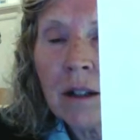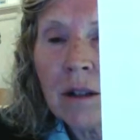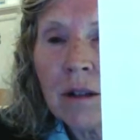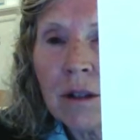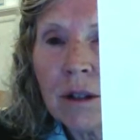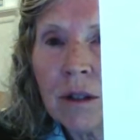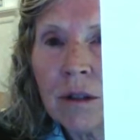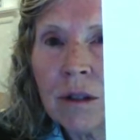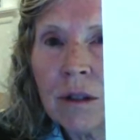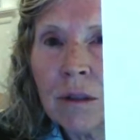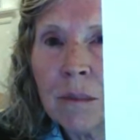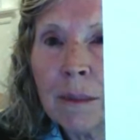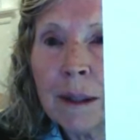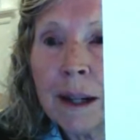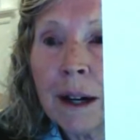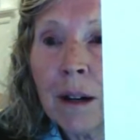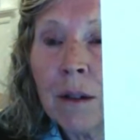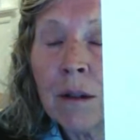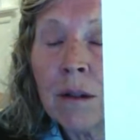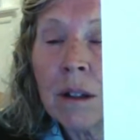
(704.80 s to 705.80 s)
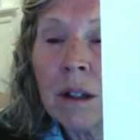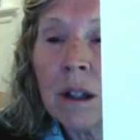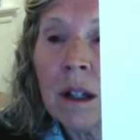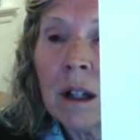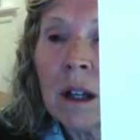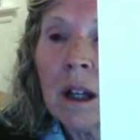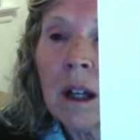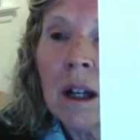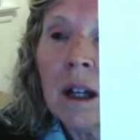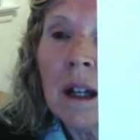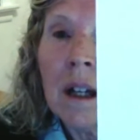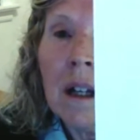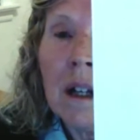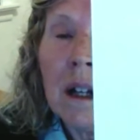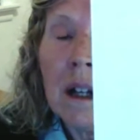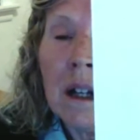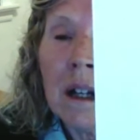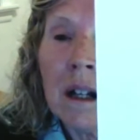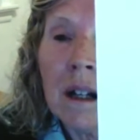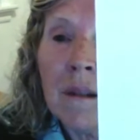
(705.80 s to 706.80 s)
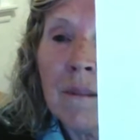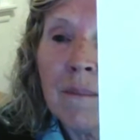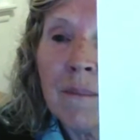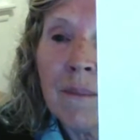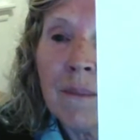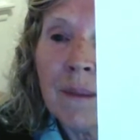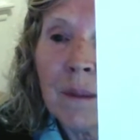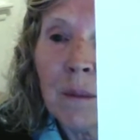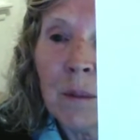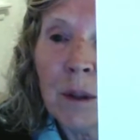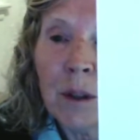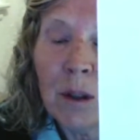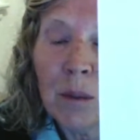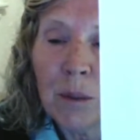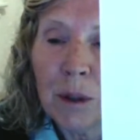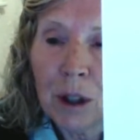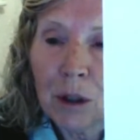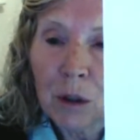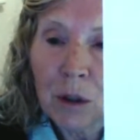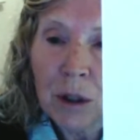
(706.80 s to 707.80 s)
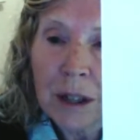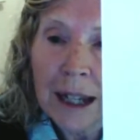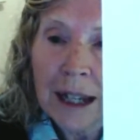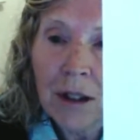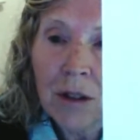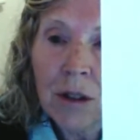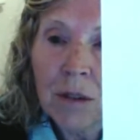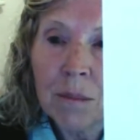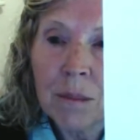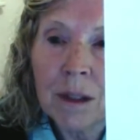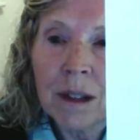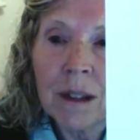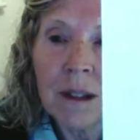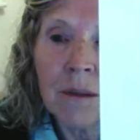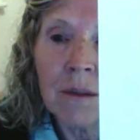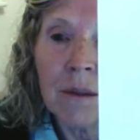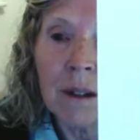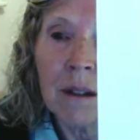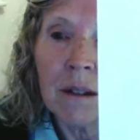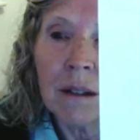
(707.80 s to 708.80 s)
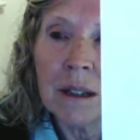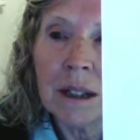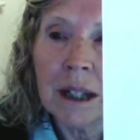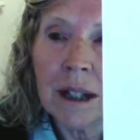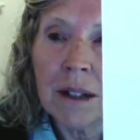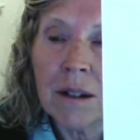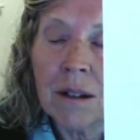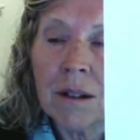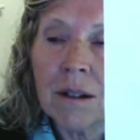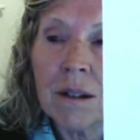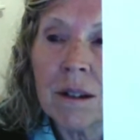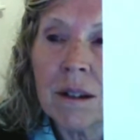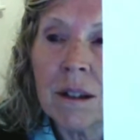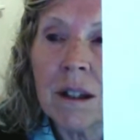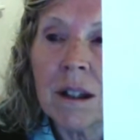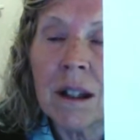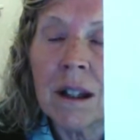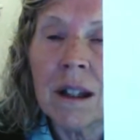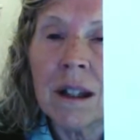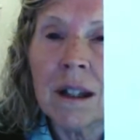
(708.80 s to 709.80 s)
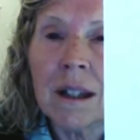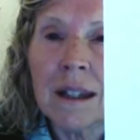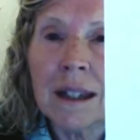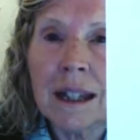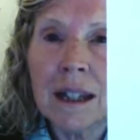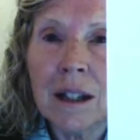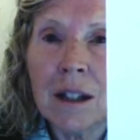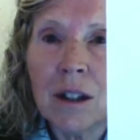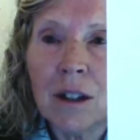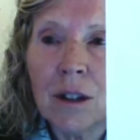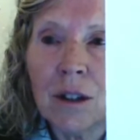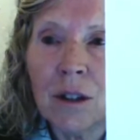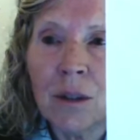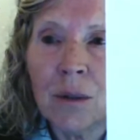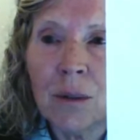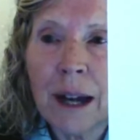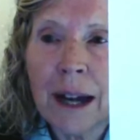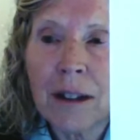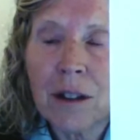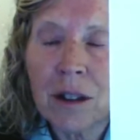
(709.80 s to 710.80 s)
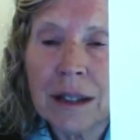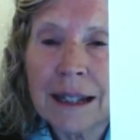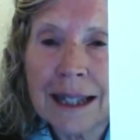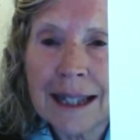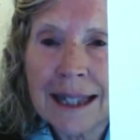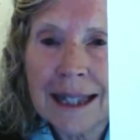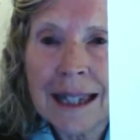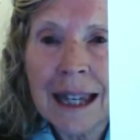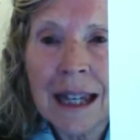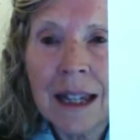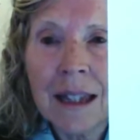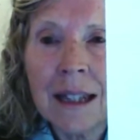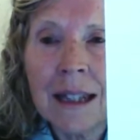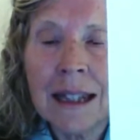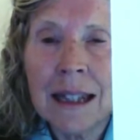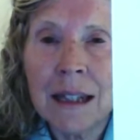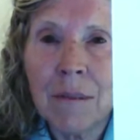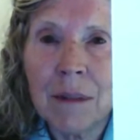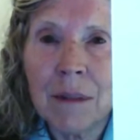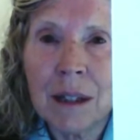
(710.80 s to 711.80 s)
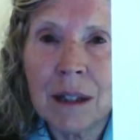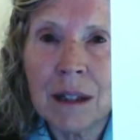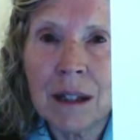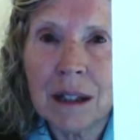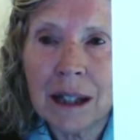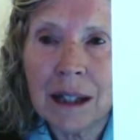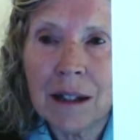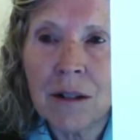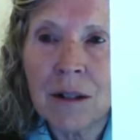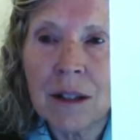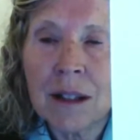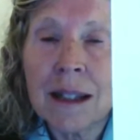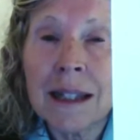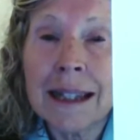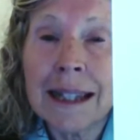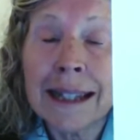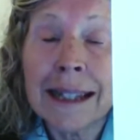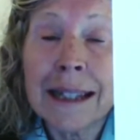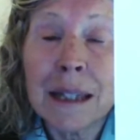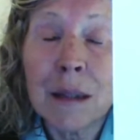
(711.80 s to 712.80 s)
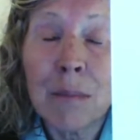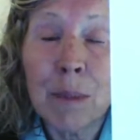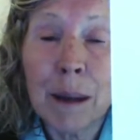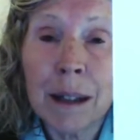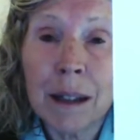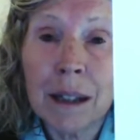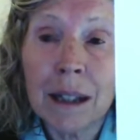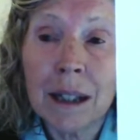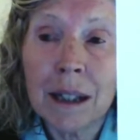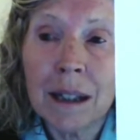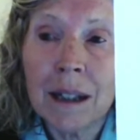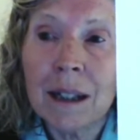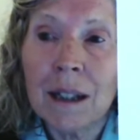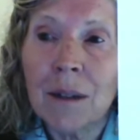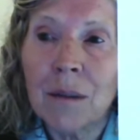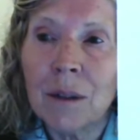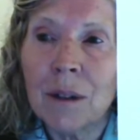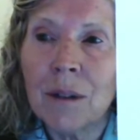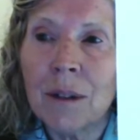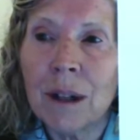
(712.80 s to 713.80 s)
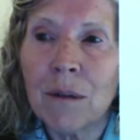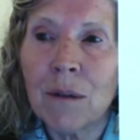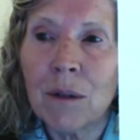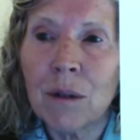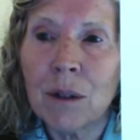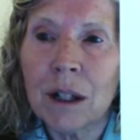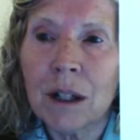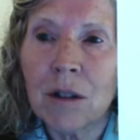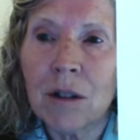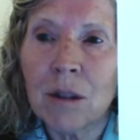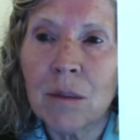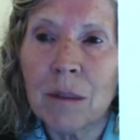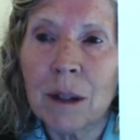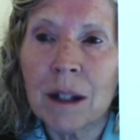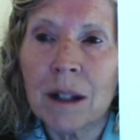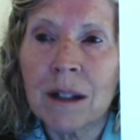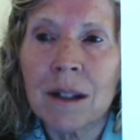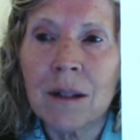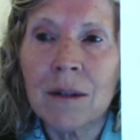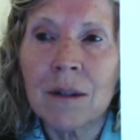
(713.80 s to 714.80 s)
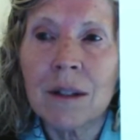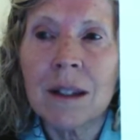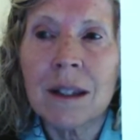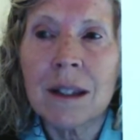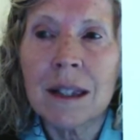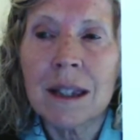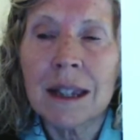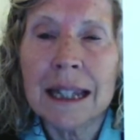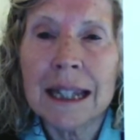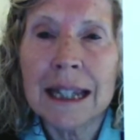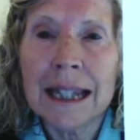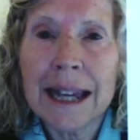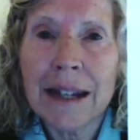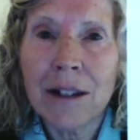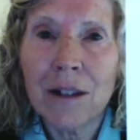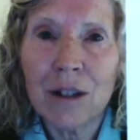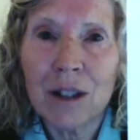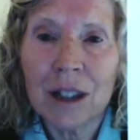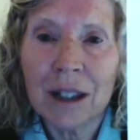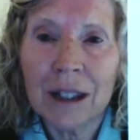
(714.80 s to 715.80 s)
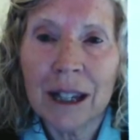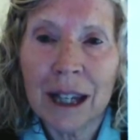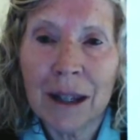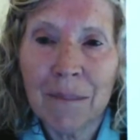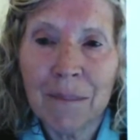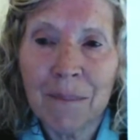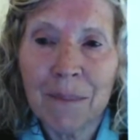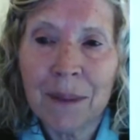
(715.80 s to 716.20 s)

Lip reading: children about when you put quotation marks around letters, then you actually say the names of the letters. It's like spelling when you have quotation marks. So it's a C and G game.